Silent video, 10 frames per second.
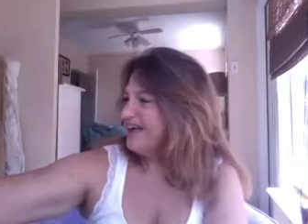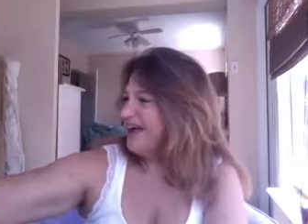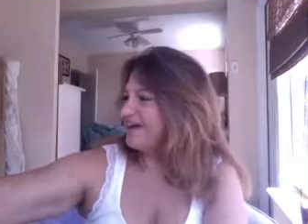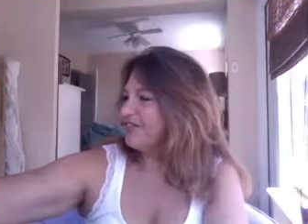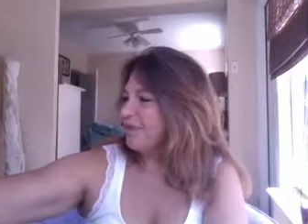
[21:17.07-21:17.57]

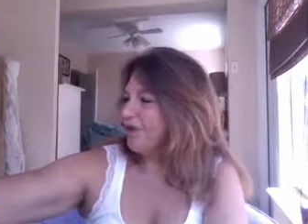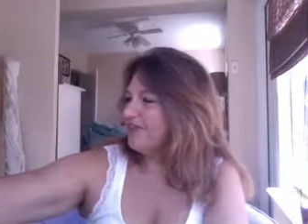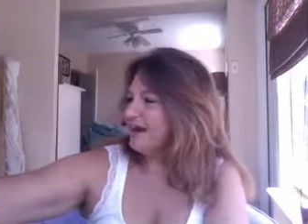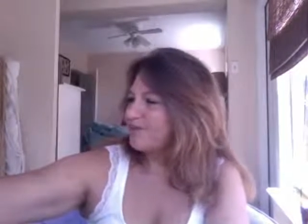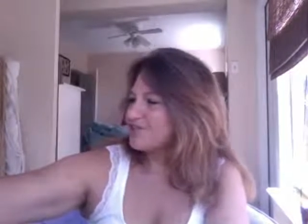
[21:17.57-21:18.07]
And the
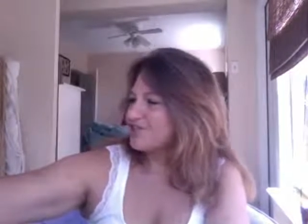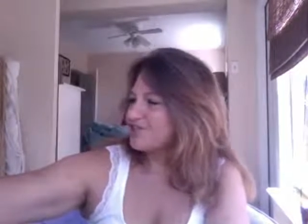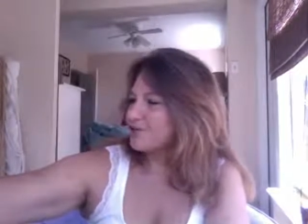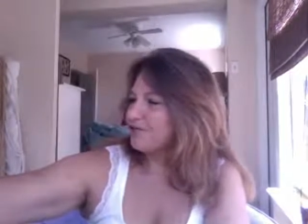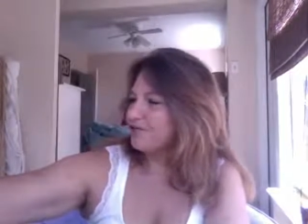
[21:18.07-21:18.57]
one that was a
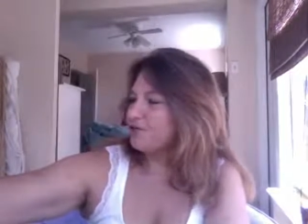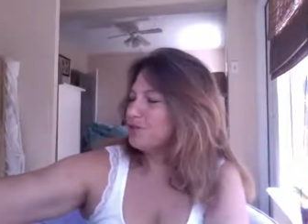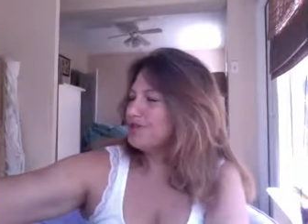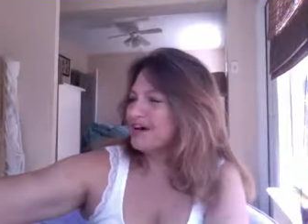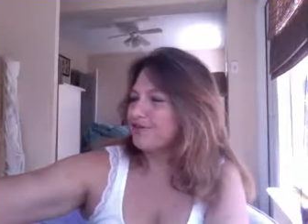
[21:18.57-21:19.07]
surfer, you
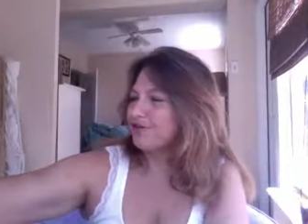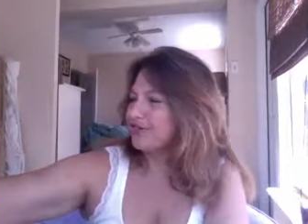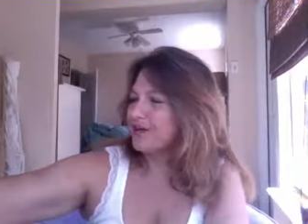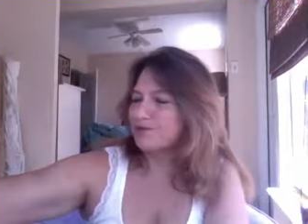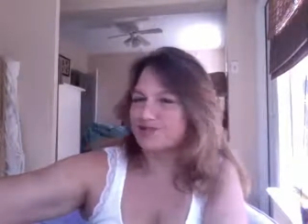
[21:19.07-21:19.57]
would never
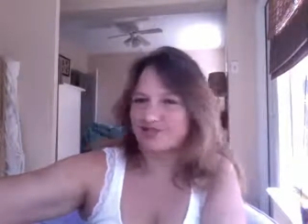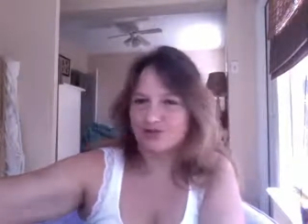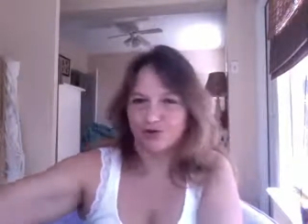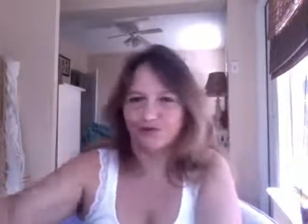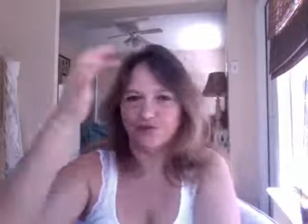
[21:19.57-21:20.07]
think was a
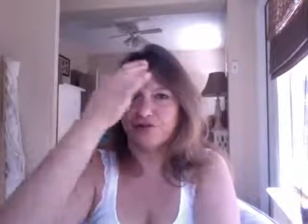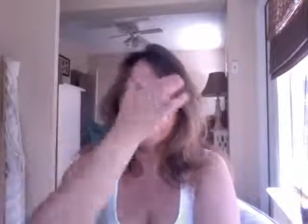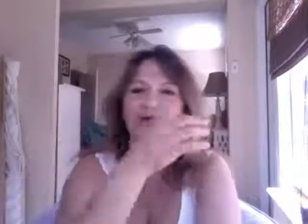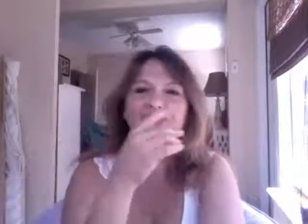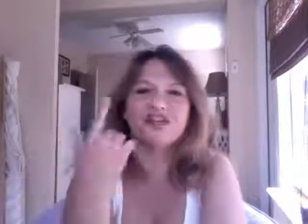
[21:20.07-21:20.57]
surfer.
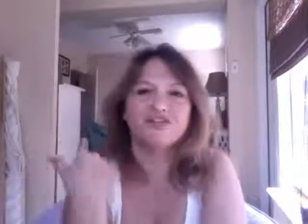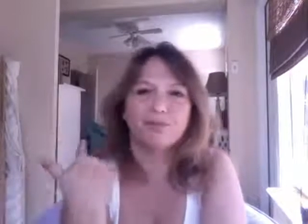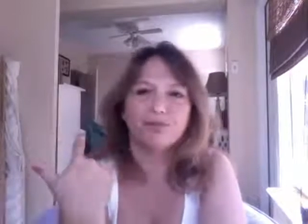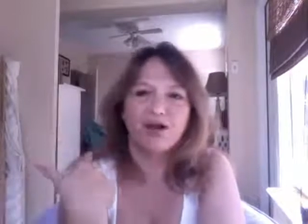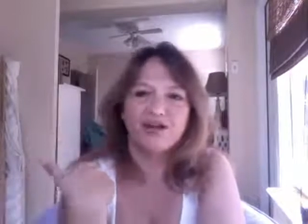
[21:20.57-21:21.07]
You would think
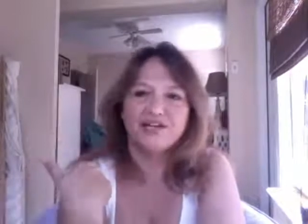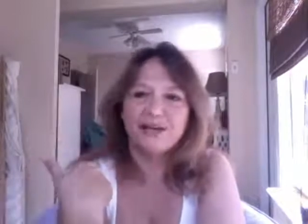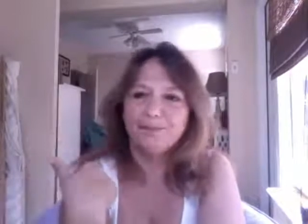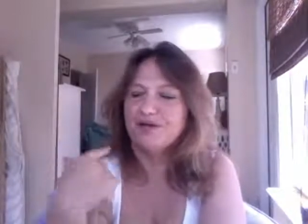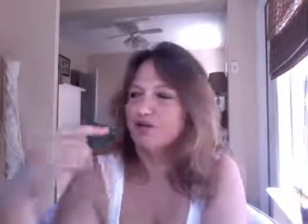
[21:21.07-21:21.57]
the blonde
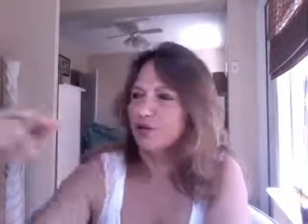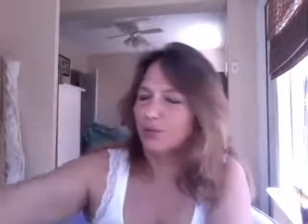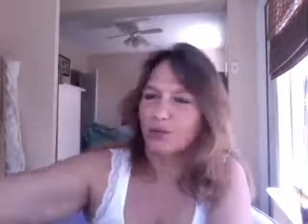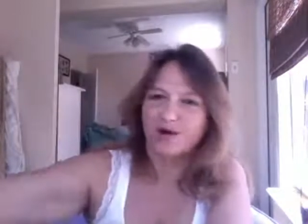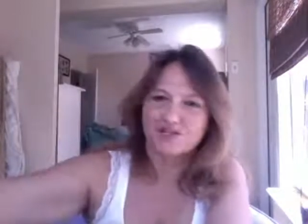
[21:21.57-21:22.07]
hippie
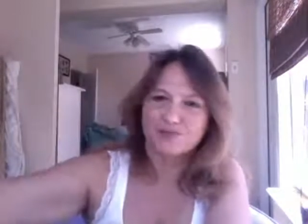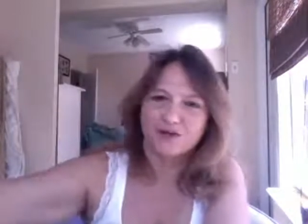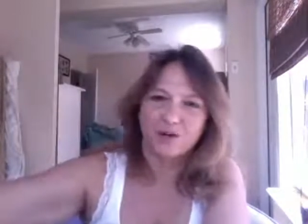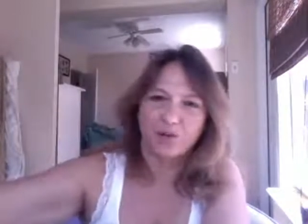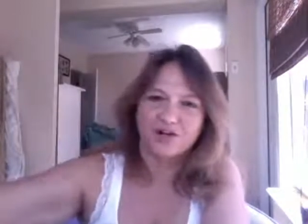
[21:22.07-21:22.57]
dude was,
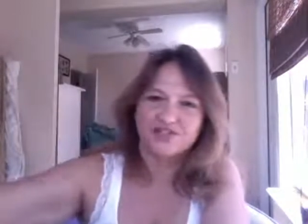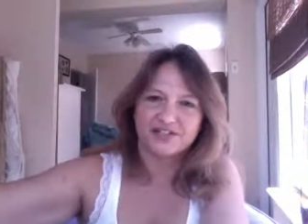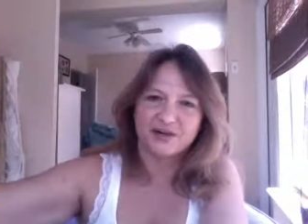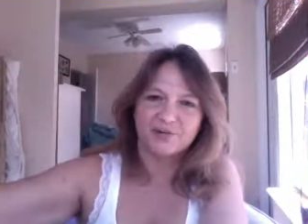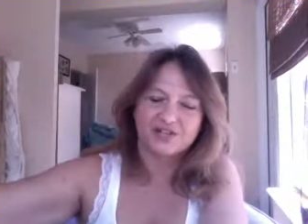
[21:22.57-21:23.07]
but it
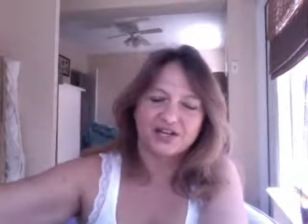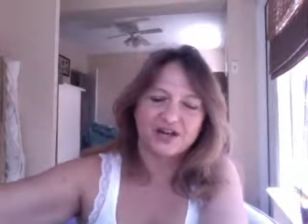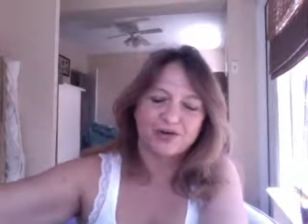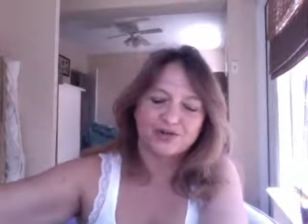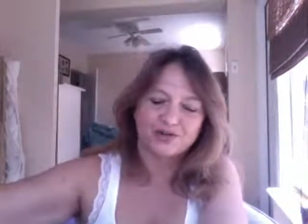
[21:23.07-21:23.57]
wasn't. It was a
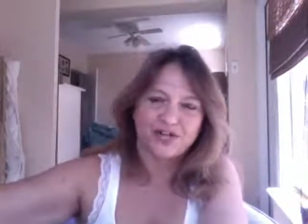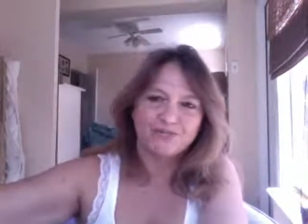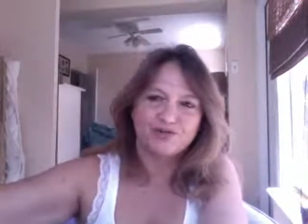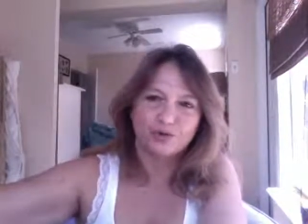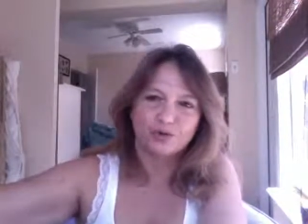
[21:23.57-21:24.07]
character
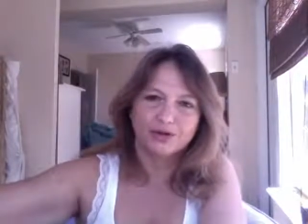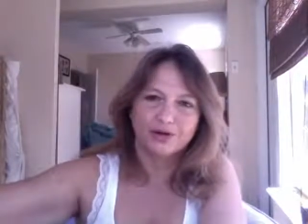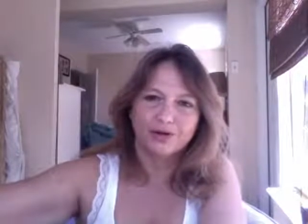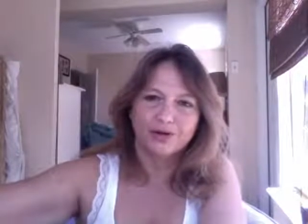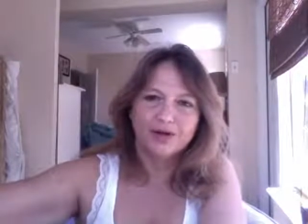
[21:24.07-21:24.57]
named
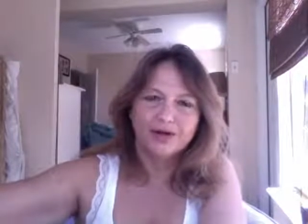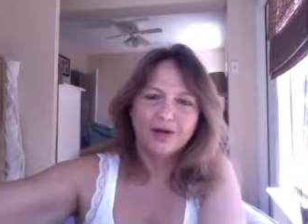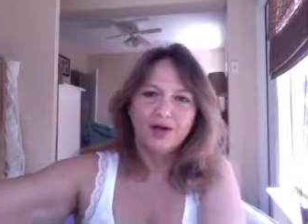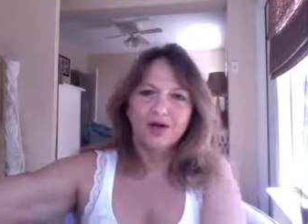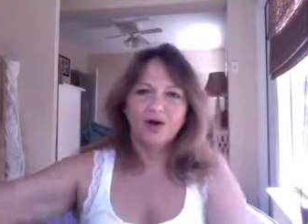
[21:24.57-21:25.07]
Doolittle
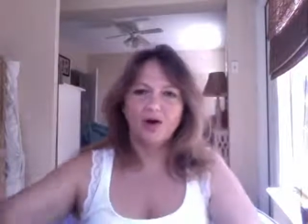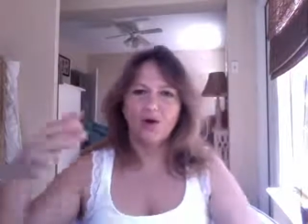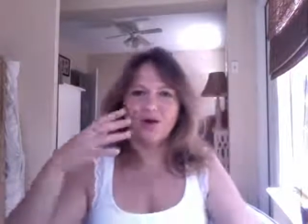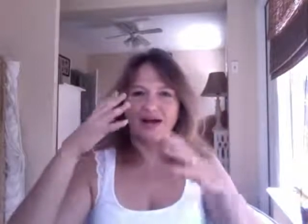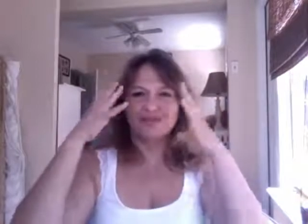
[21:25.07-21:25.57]

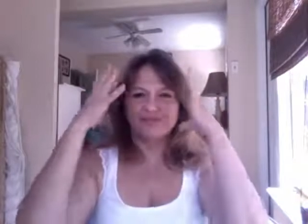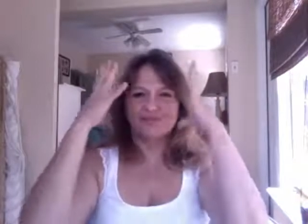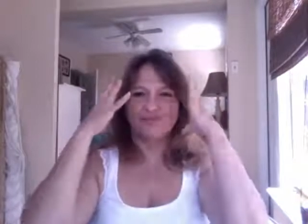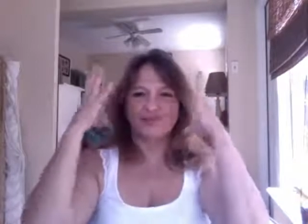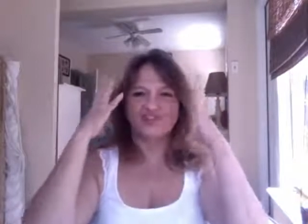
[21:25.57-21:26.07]
who had this
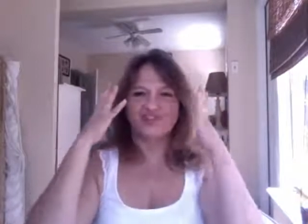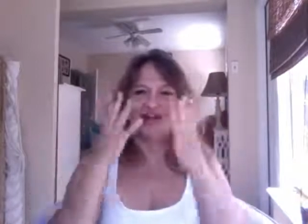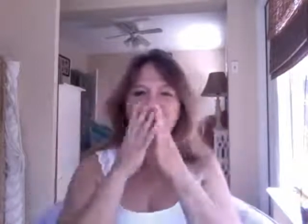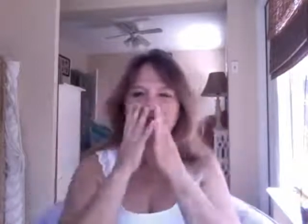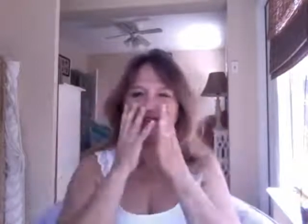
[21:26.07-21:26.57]
bushy
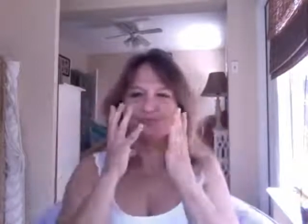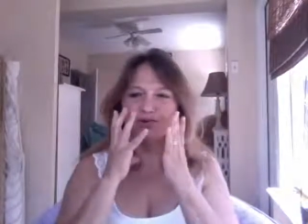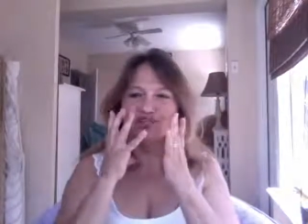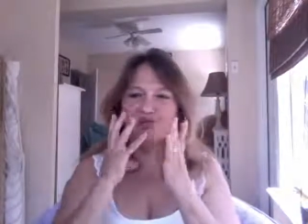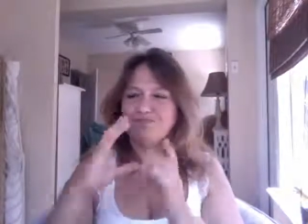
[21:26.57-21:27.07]
hair and this
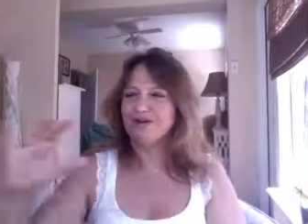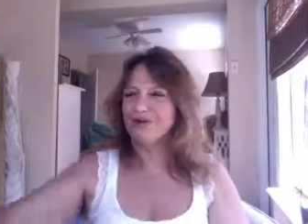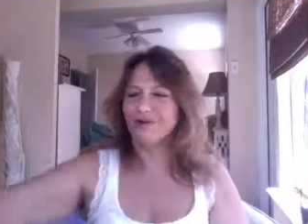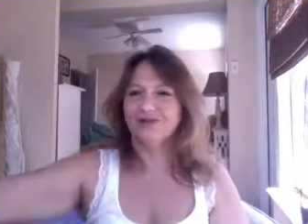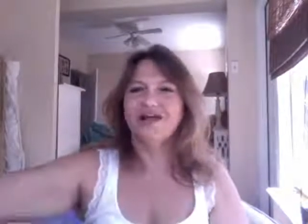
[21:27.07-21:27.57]
bushy
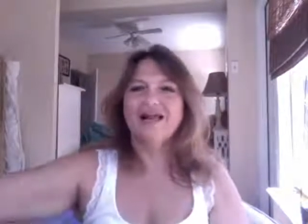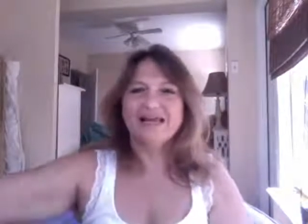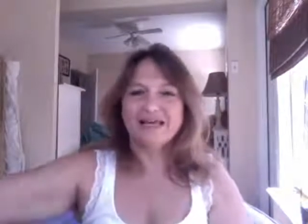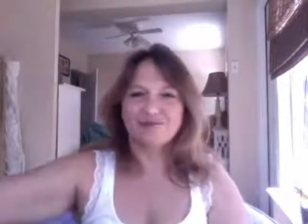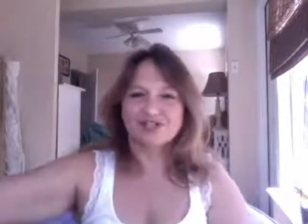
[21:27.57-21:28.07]
beard.
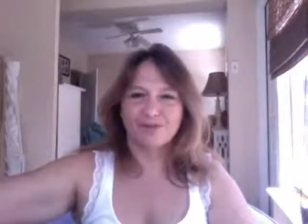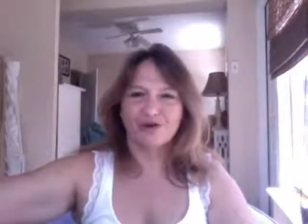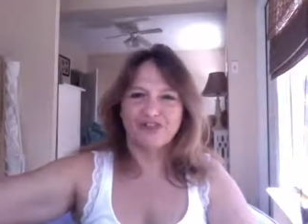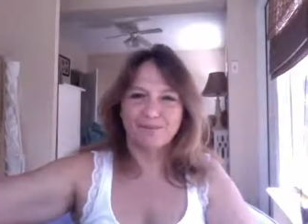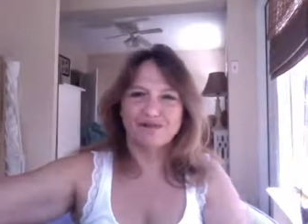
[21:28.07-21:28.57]
He was the
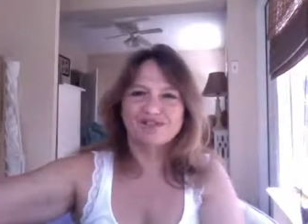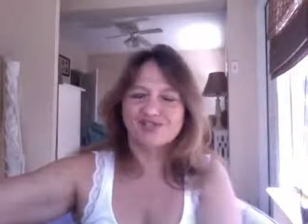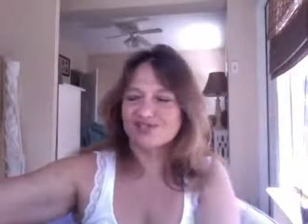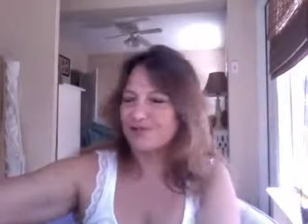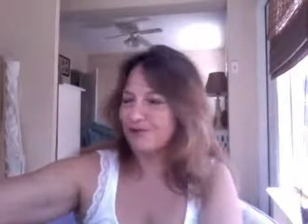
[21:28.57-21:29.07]
one that
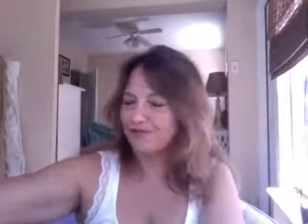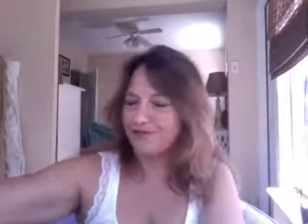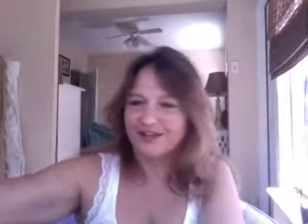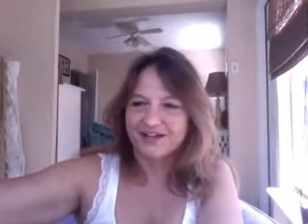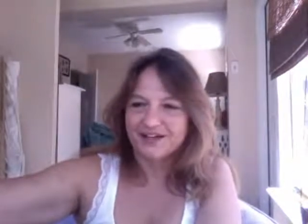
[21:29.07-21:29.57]
misses
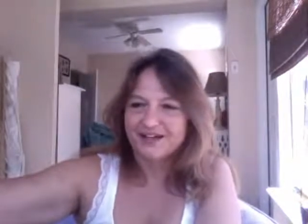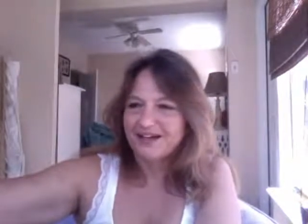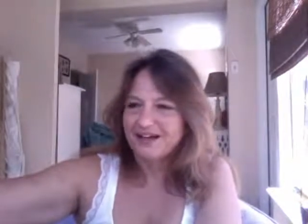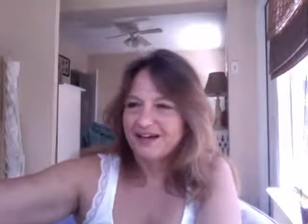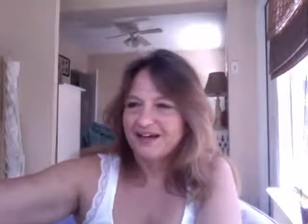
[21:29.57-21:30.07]
surfing.
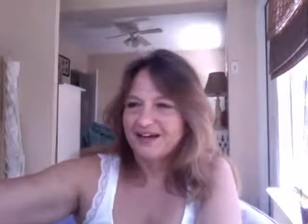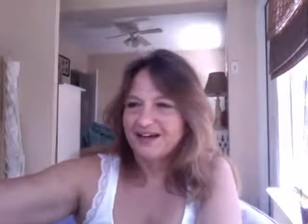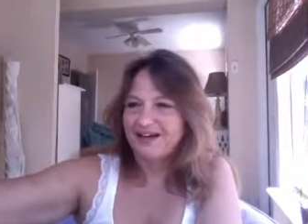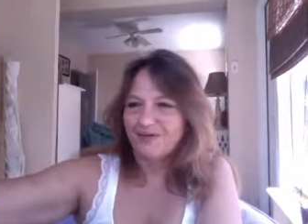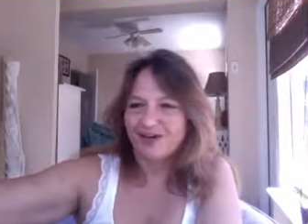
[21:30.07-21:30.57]

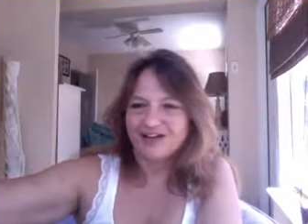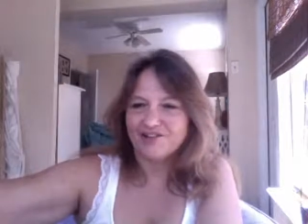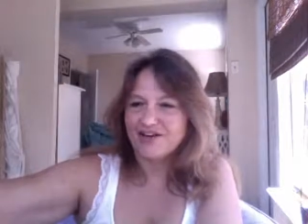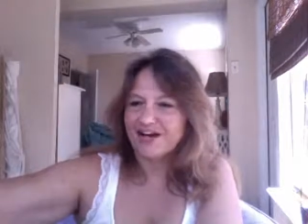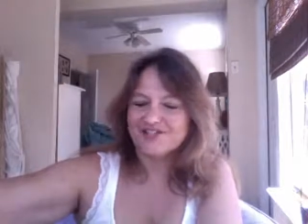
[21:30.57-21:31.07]
Oh my
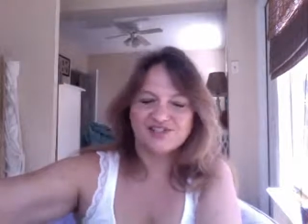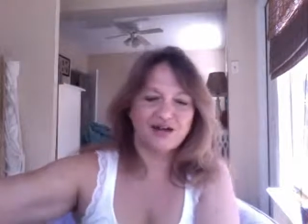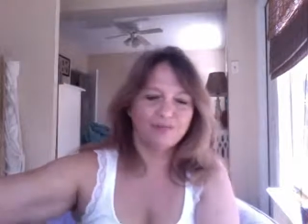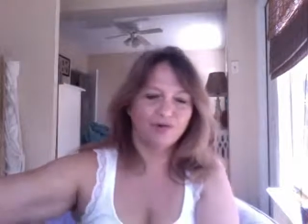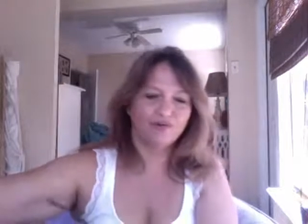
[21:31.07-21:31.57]
God, you gotta see
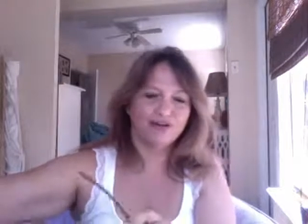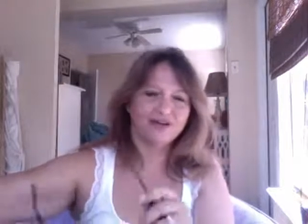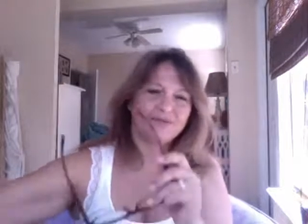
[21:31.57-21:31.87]
that movie.